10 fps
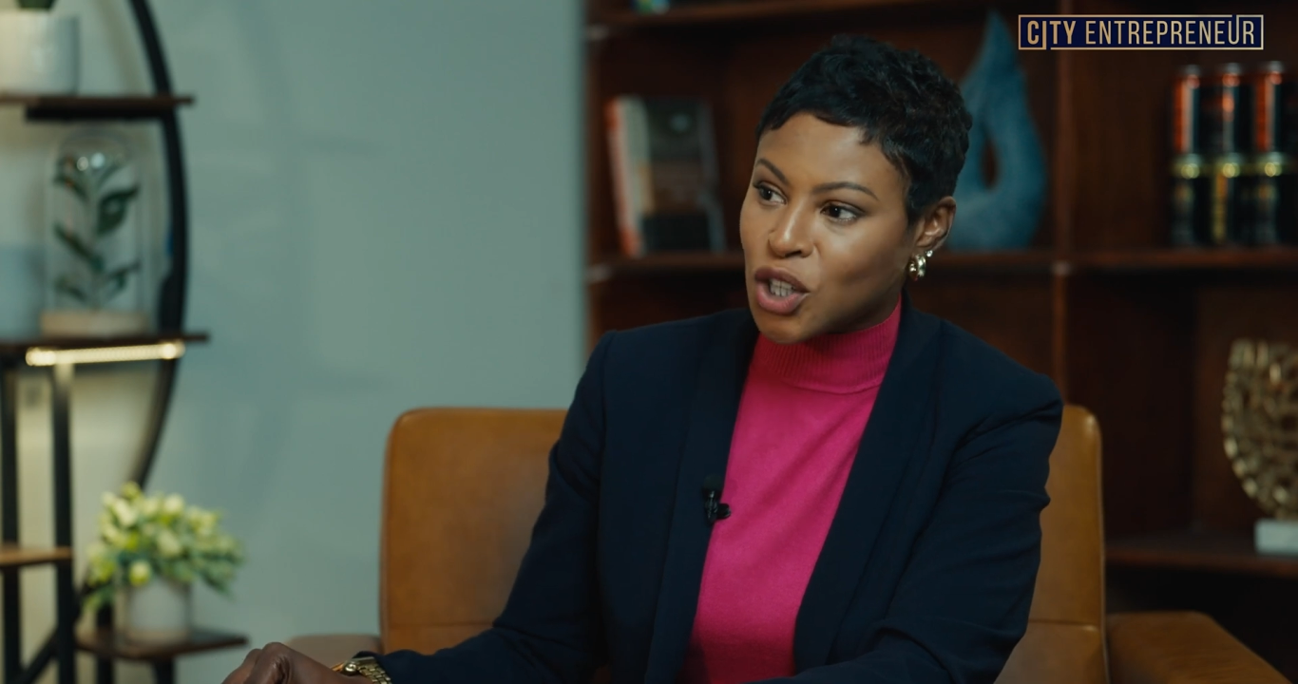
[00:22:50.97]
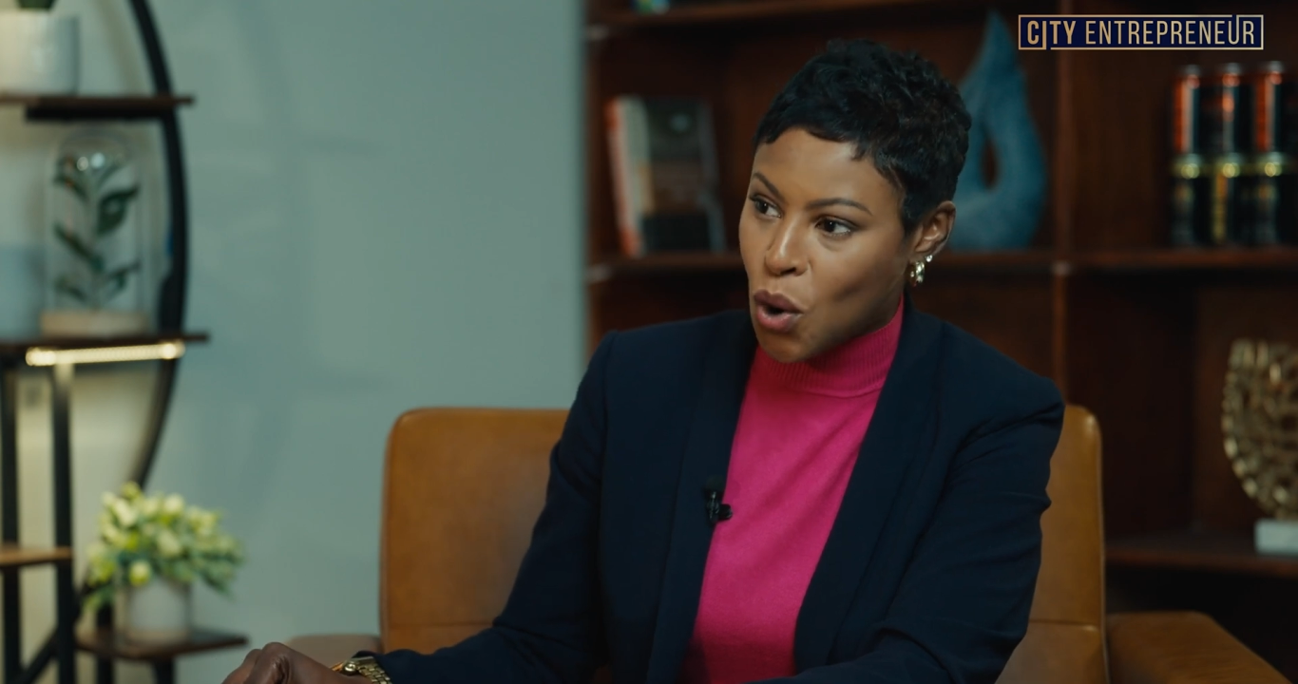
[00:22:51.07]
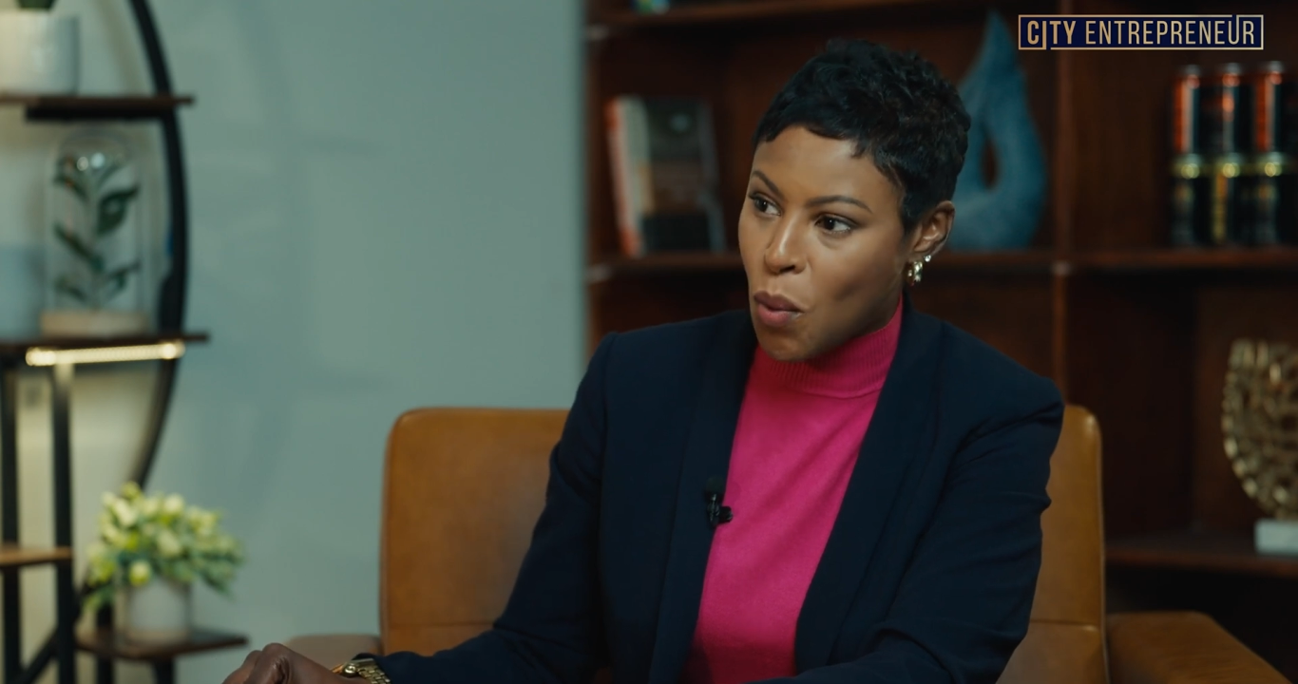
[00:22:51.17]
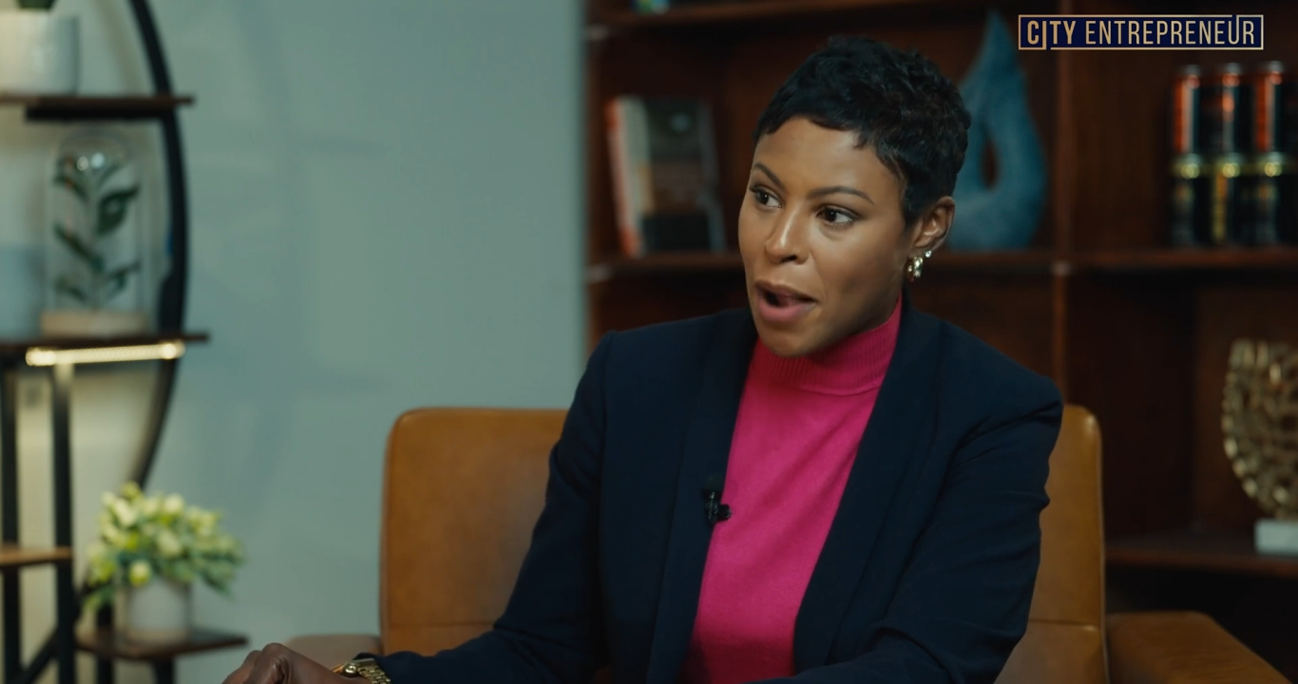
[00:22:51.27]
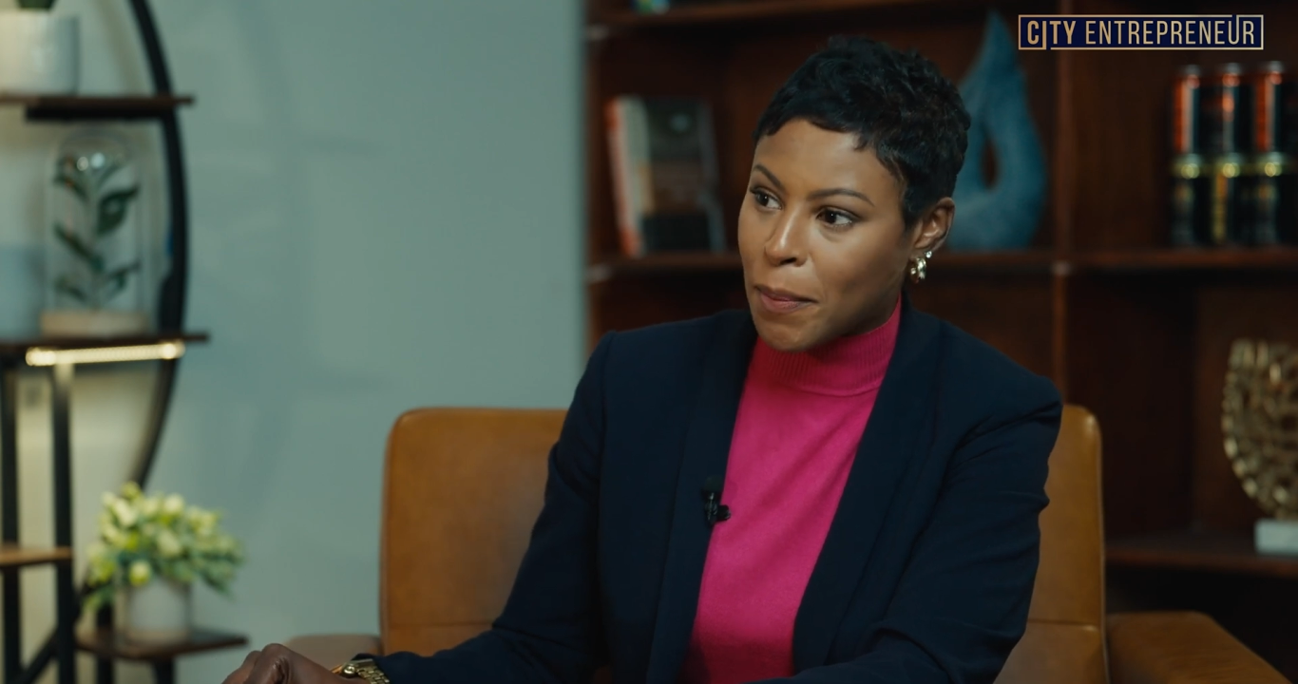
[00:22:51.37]

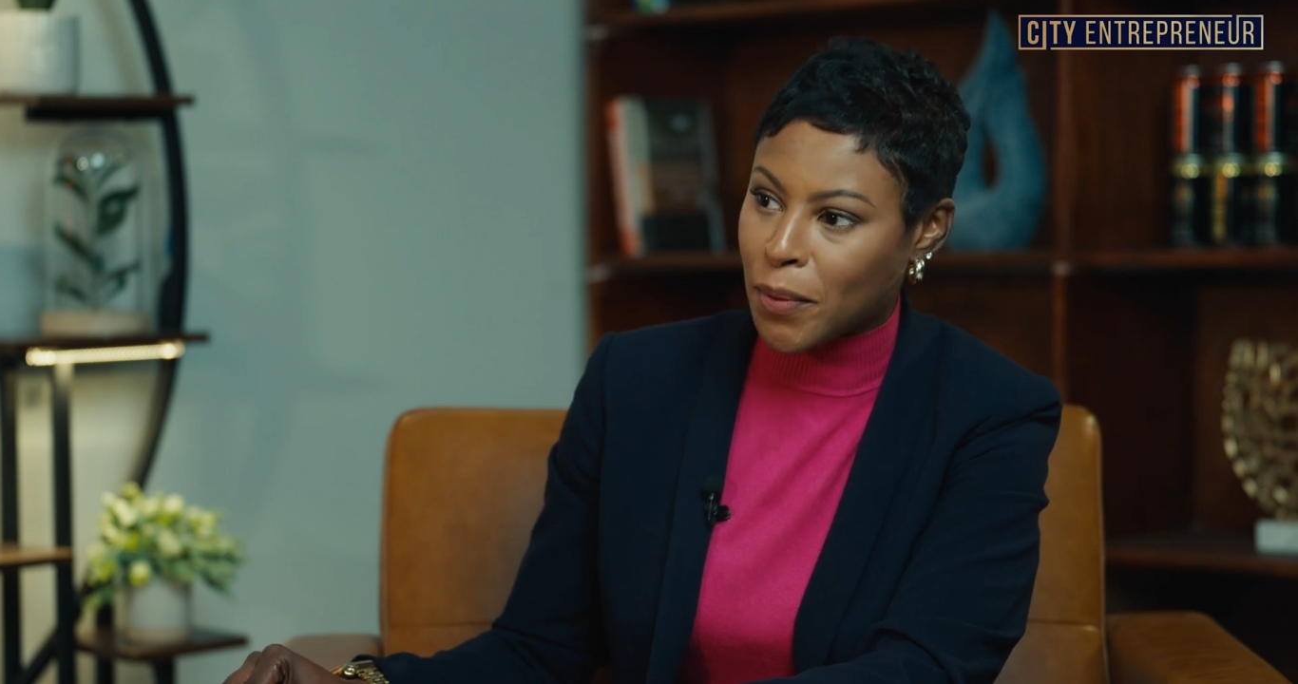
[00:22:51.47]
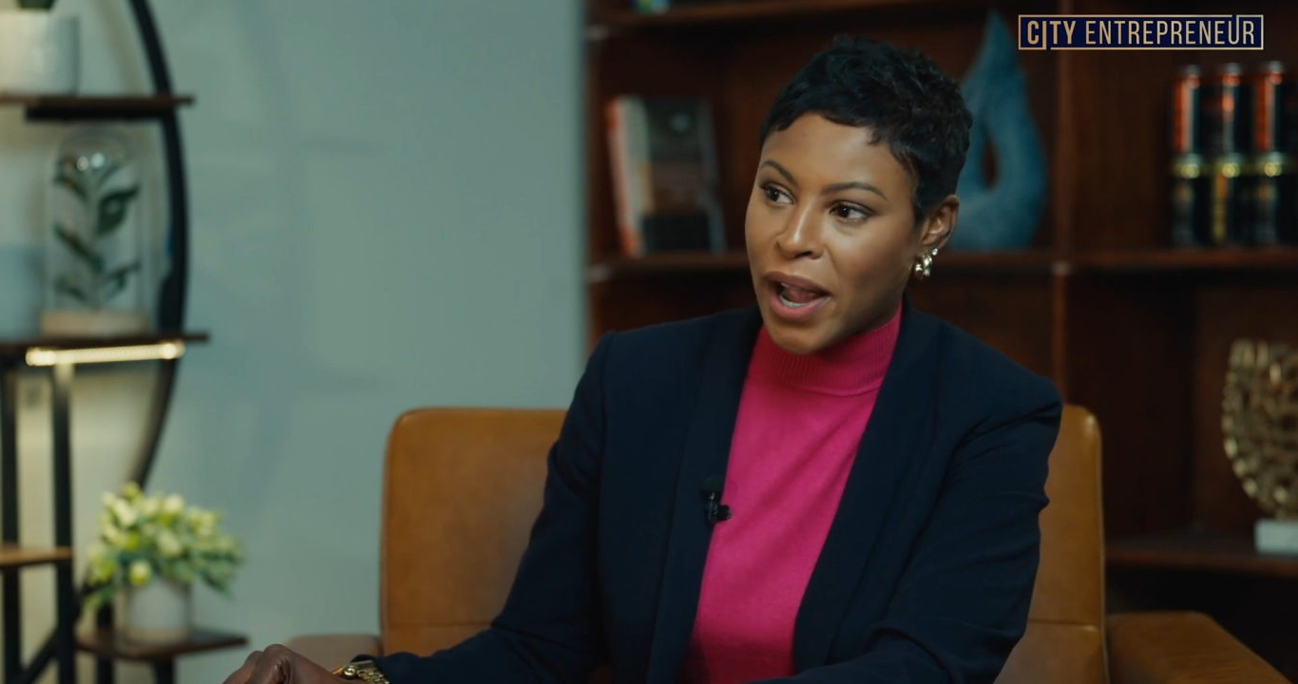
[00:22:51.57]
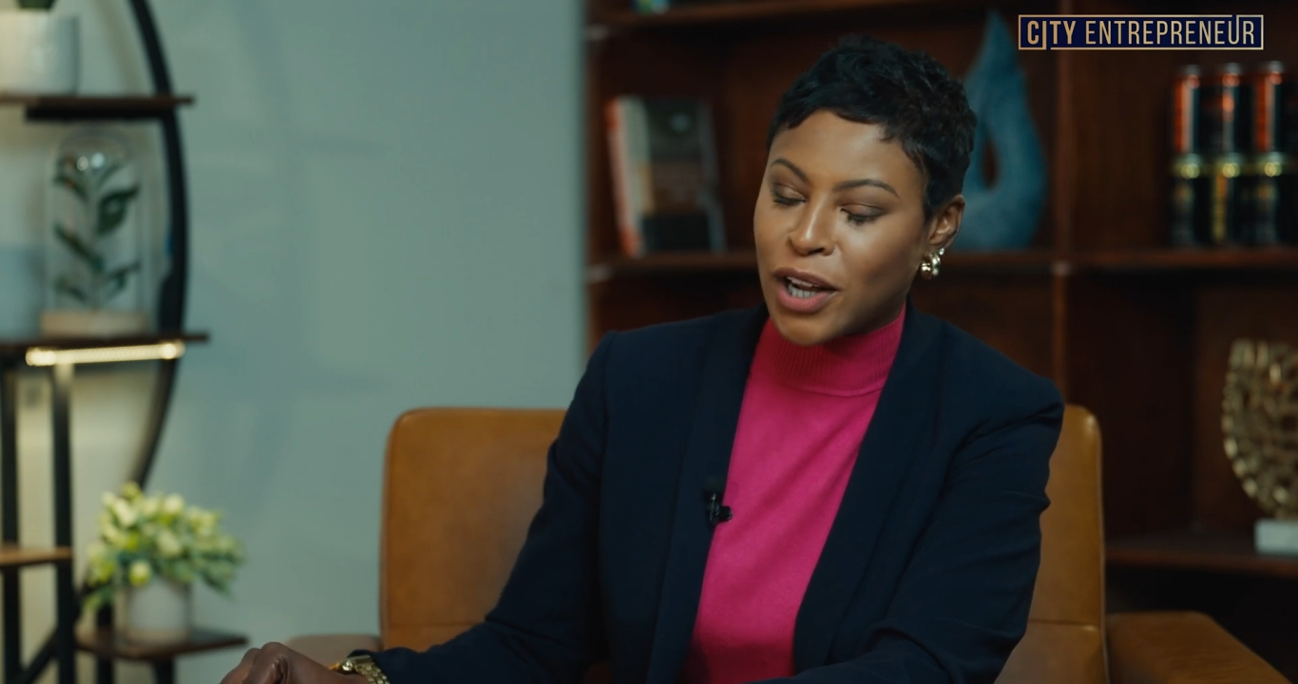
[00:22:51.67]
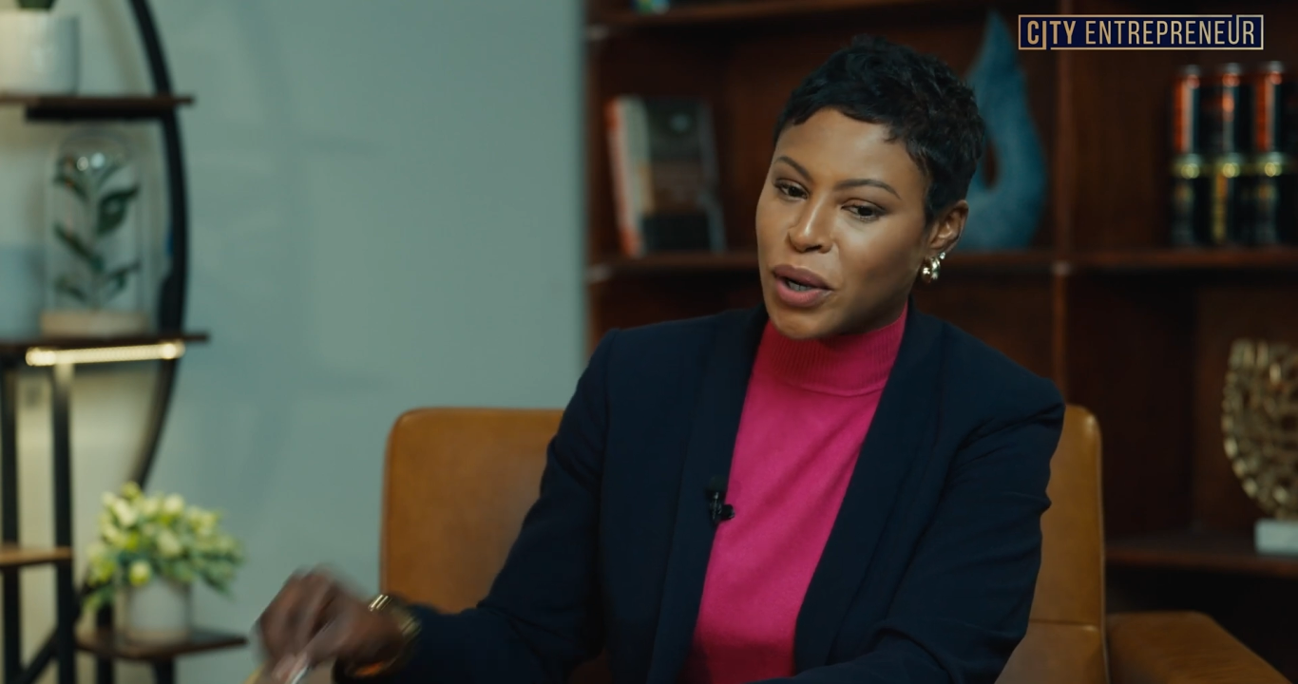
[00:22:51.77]
cooperate,